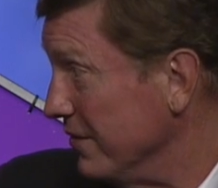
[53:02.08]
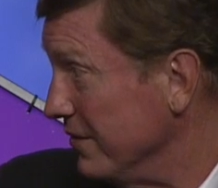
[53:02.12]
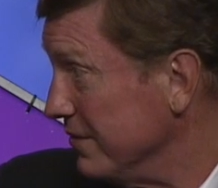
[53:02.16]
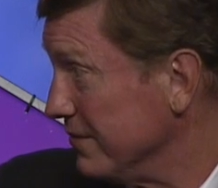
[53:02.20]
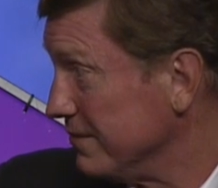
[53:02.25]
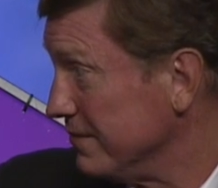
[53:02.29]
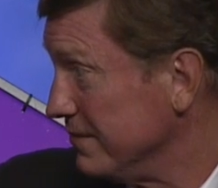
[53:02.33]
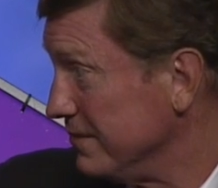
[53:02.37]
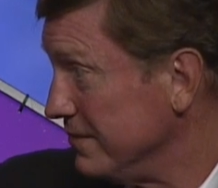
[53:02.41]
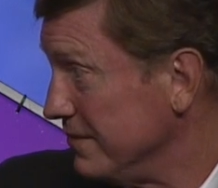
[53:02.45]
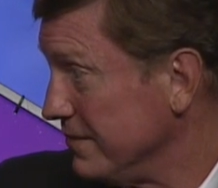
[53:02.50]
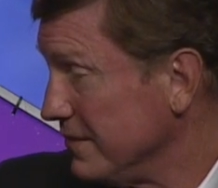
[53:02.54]

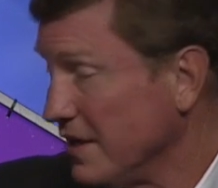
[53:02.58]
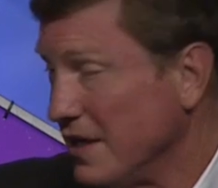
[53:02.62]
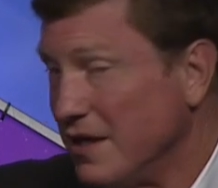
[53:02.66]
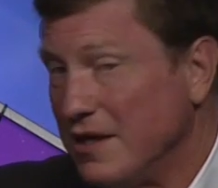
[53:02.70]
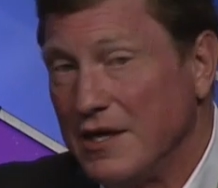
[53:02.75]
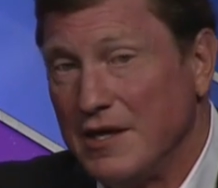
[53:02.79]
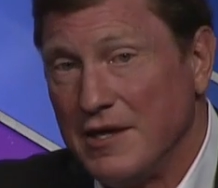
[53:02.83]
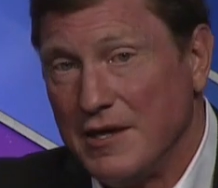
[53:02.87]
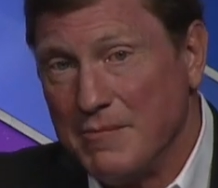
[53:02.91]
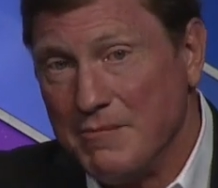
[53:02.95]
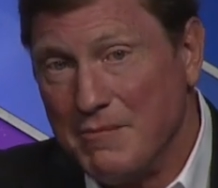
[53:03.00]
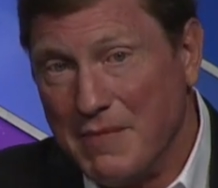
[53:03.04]
Mm-hmm.
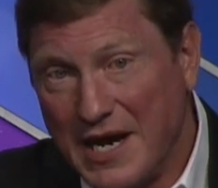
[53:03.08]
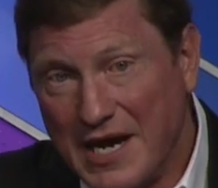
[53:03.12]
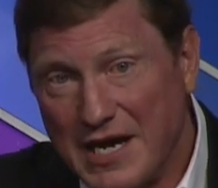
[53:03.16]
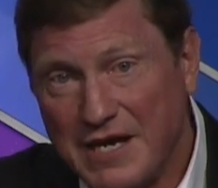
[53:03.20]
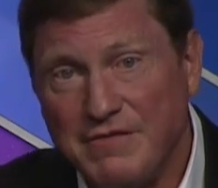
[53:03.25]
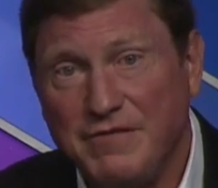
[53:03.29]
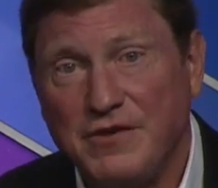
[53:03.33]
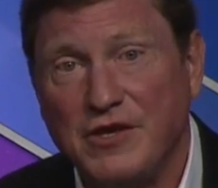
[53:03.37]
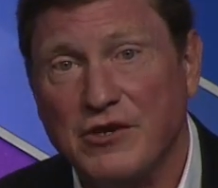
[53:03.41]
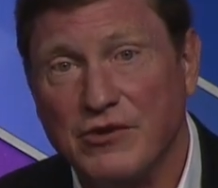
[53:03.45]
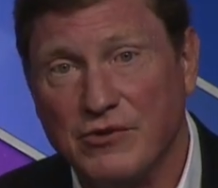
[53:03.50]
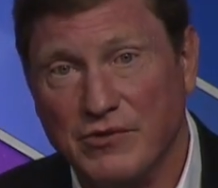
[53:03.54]
My
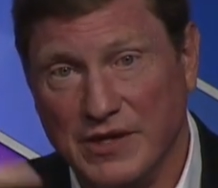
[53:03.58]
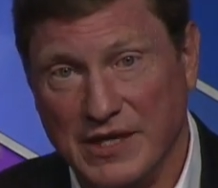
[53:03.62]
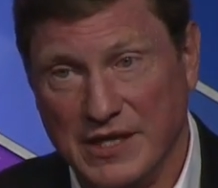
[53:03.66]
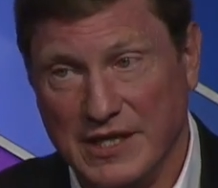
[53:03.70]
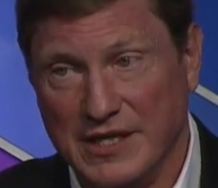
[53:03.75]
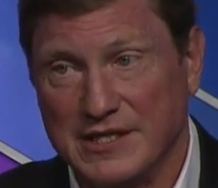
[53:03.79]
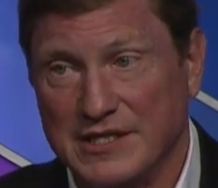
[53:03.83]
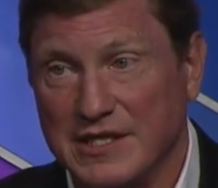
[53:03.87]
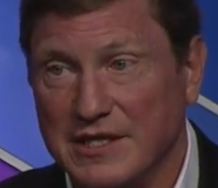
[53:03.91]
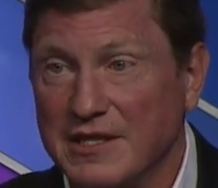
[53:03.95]
view is